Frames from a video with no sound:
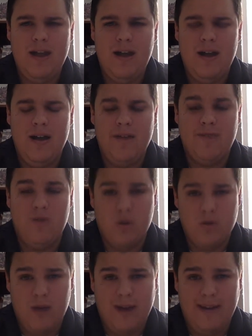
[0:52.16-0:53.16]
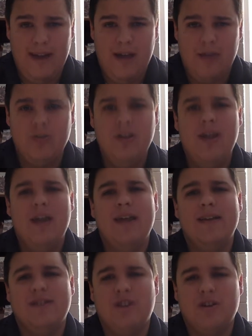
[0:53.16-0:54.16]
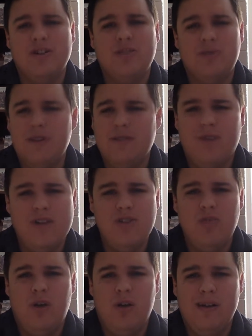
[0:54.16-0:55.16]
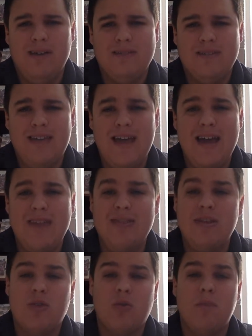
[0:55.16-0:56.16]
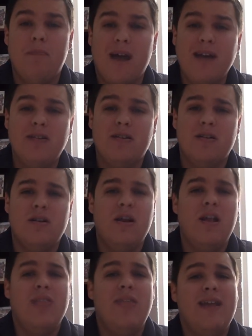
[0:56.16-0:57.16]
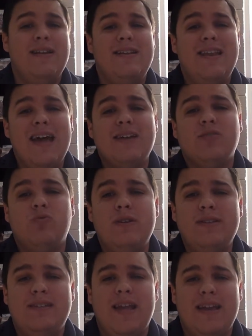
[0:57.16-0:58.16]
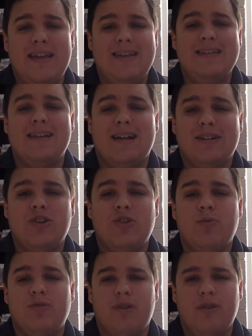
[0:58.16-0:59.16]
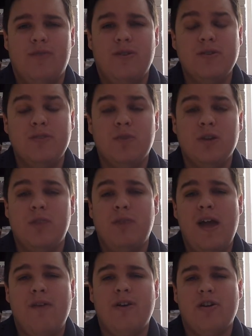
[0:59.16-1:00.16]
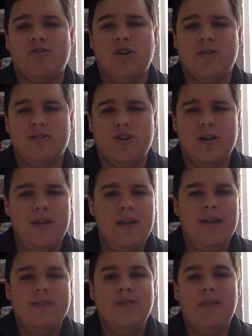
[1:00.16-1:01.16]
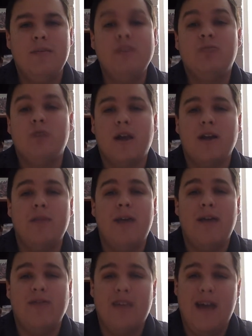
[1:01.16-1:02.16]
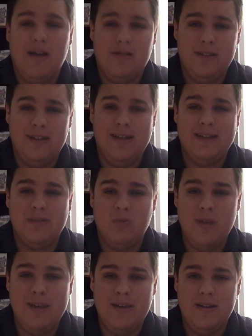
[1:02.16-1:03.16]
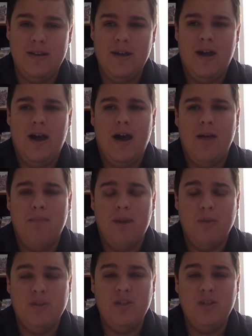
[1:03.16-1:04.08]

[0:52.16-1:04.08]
uh, for right now. And so I just want to invite you all out to that. And then a reminder that next Wednesday is October 31st, and we're going to be having our trunk or treat. So that means we're not going to be having the outlet next week. Um, but we